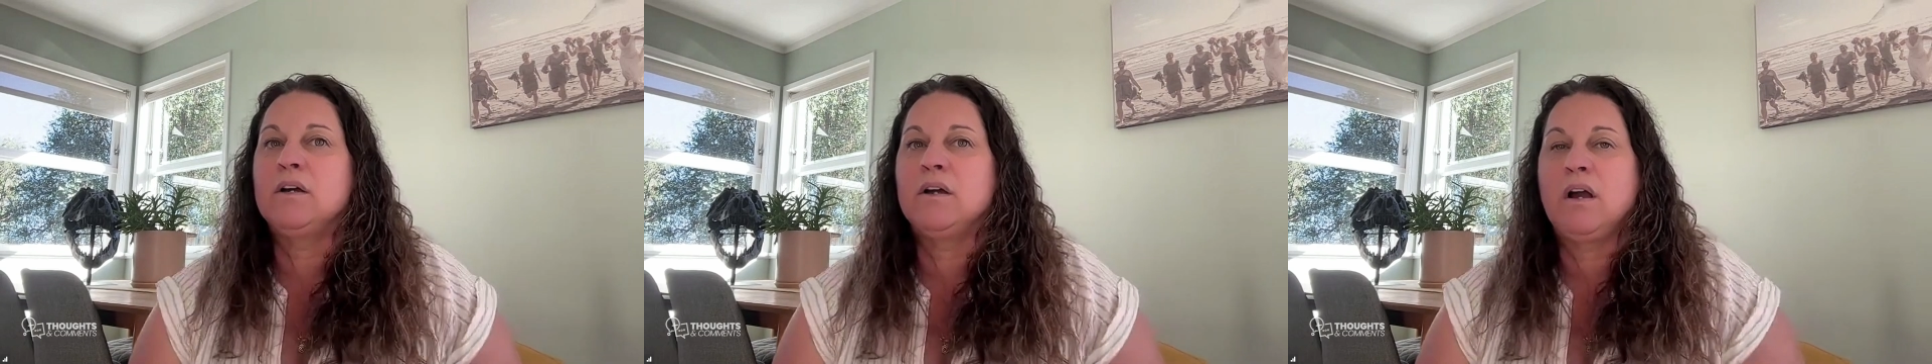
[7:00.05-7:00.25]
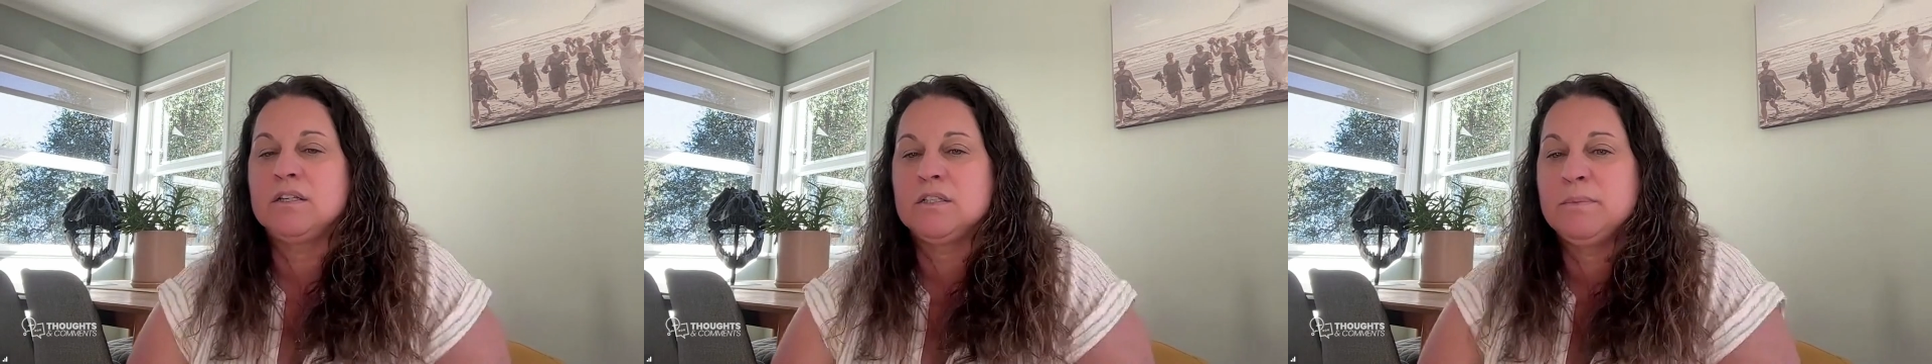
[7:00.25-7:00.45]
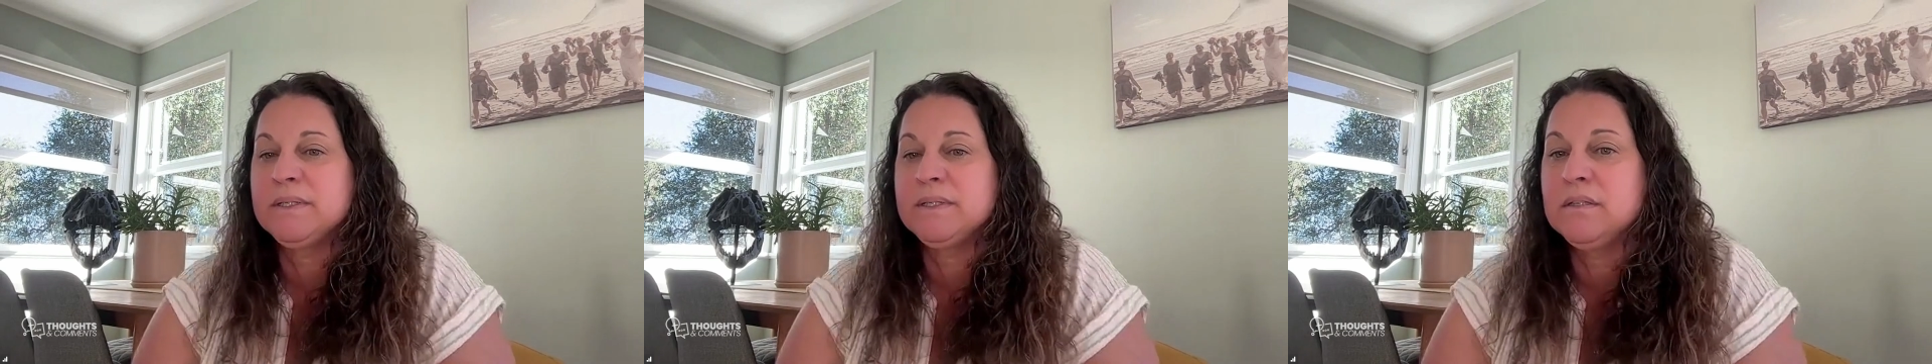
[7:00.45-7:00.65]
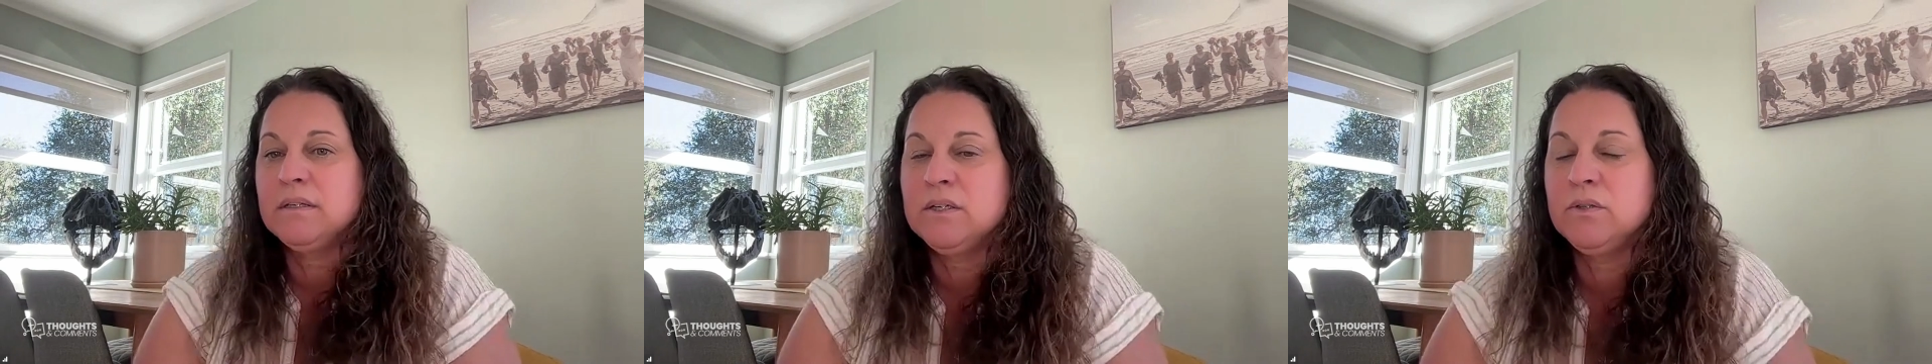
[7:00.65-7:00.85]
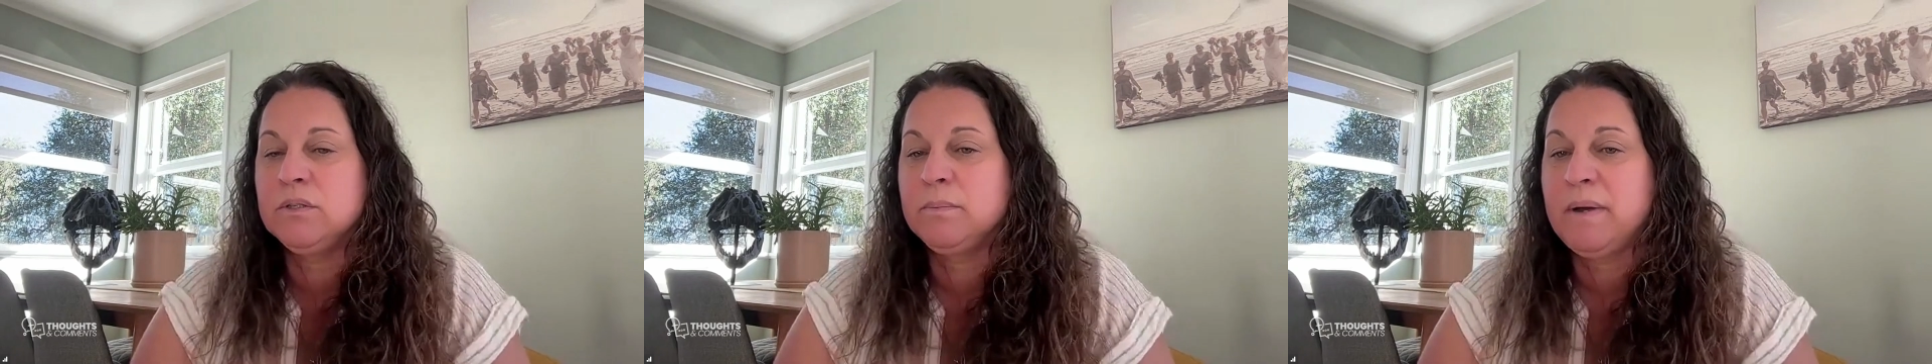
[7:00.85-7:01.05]
Her
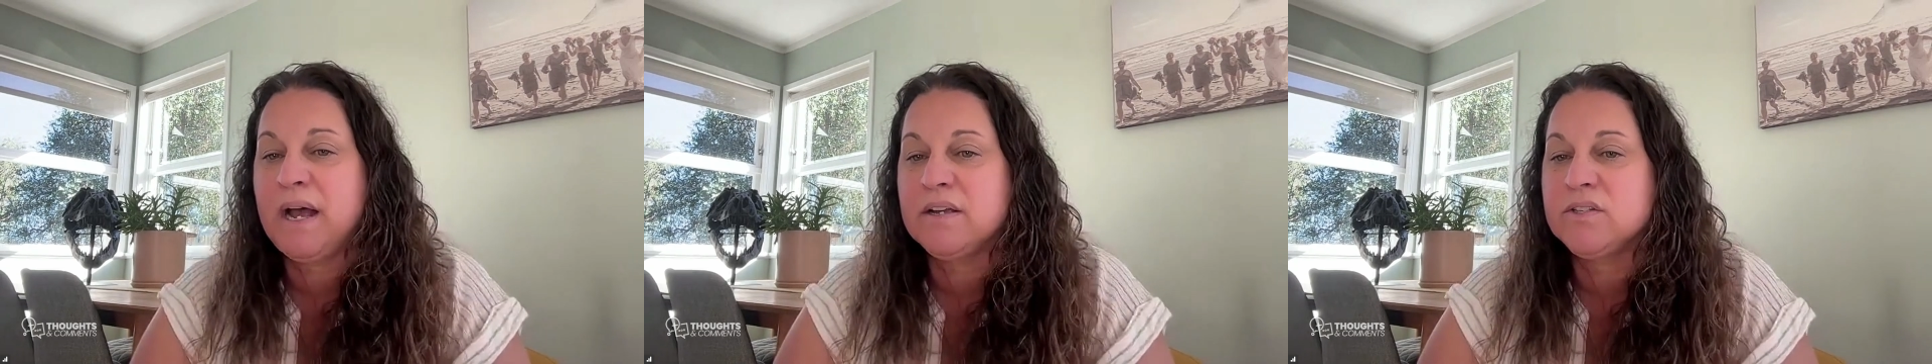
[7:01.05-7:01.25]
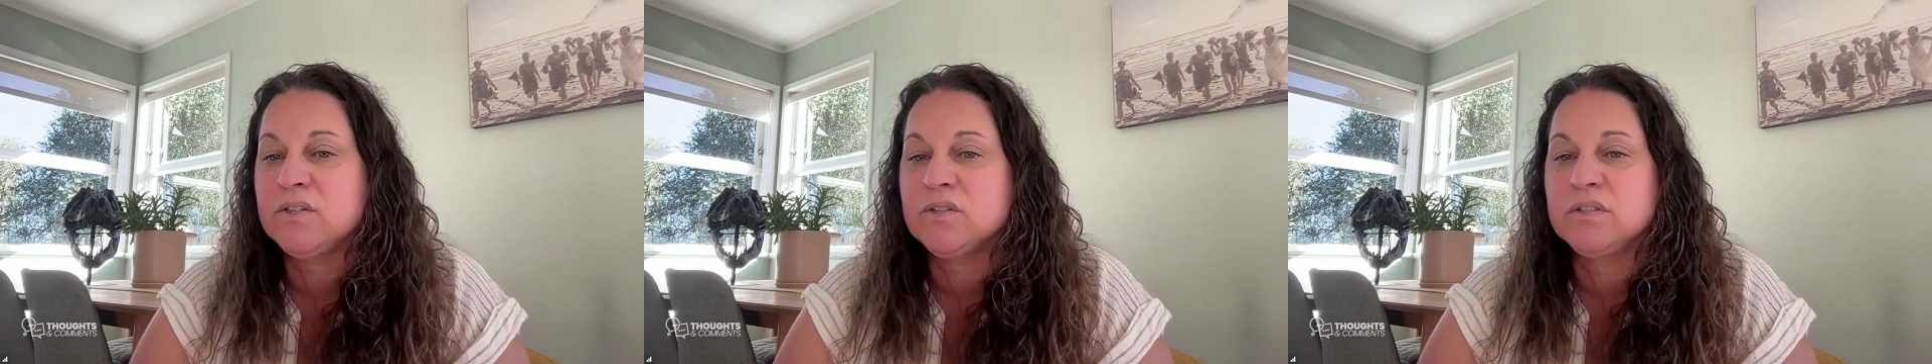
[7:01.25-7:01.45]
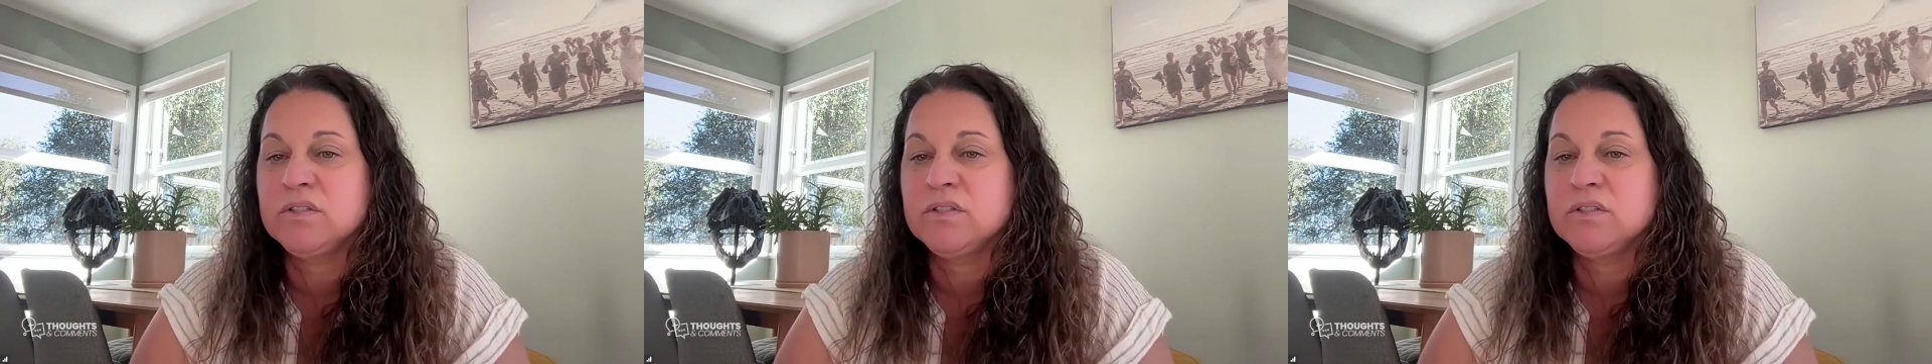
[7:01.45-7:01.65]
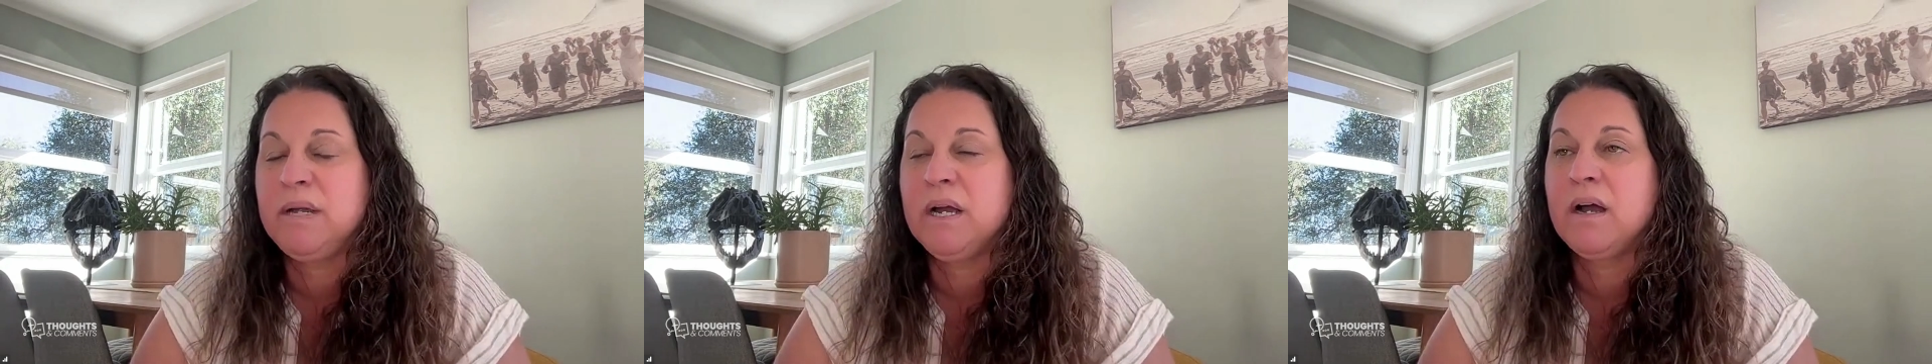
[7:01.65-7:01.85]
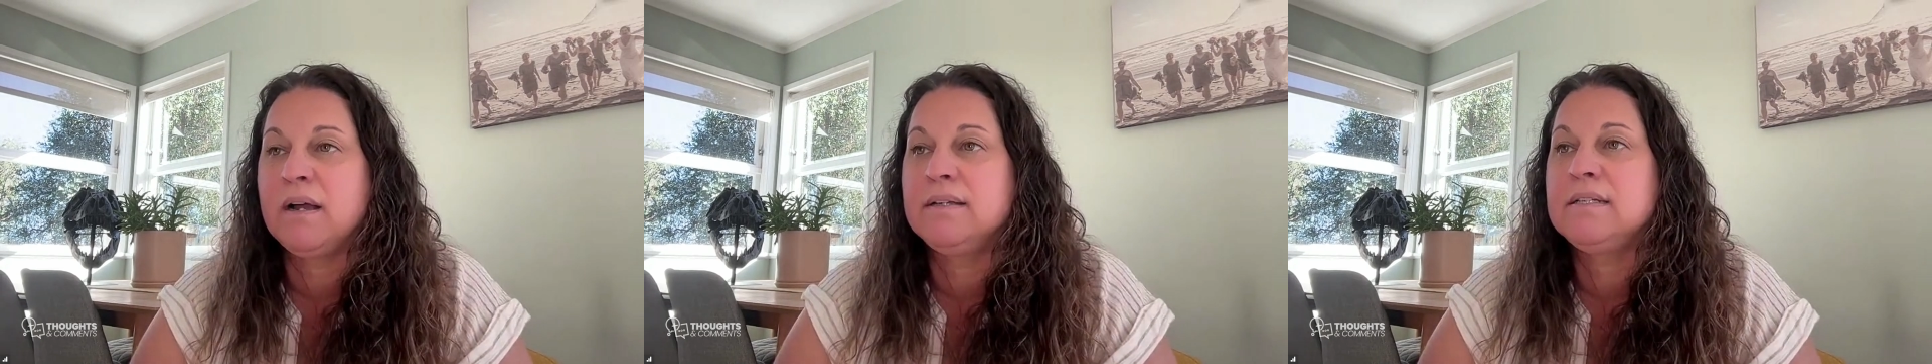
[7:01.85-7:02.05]
husband, who's a pastor, stayed
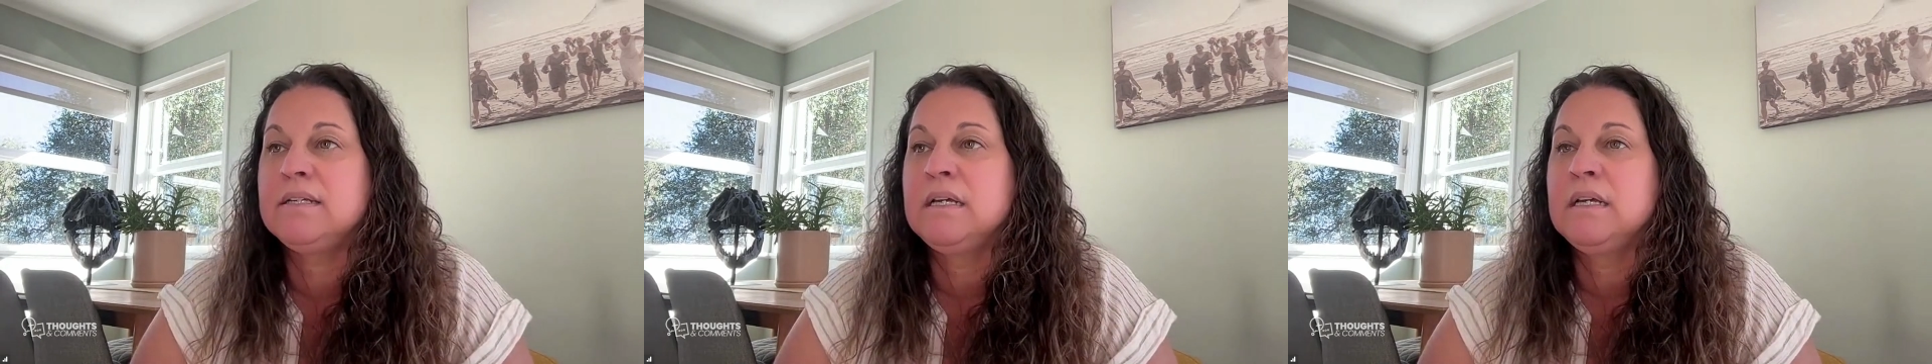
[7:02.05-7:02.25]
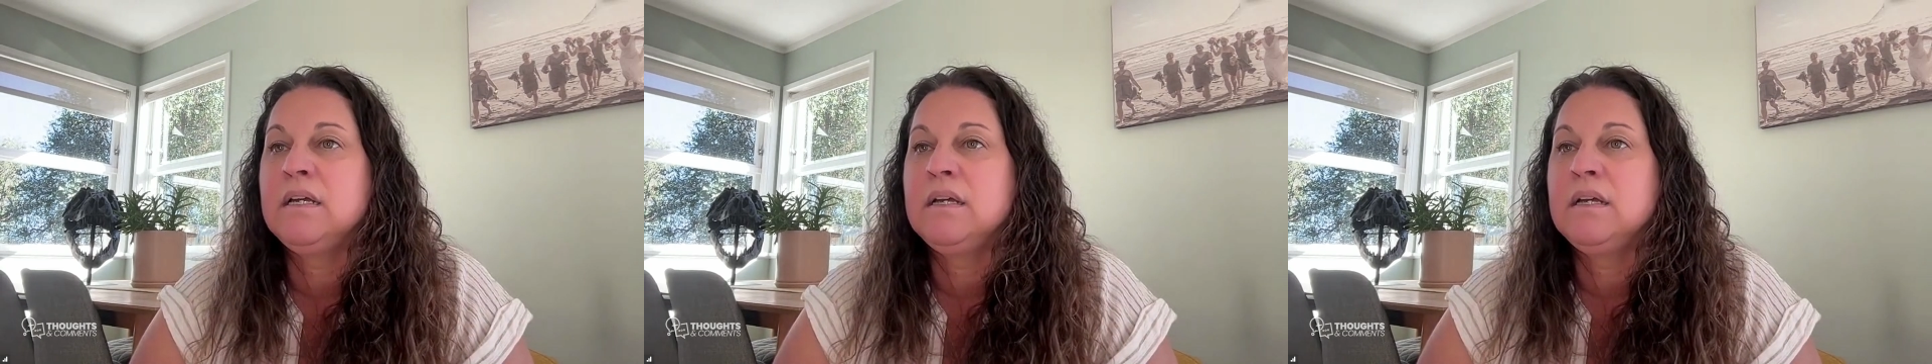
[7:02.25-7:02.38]
behind,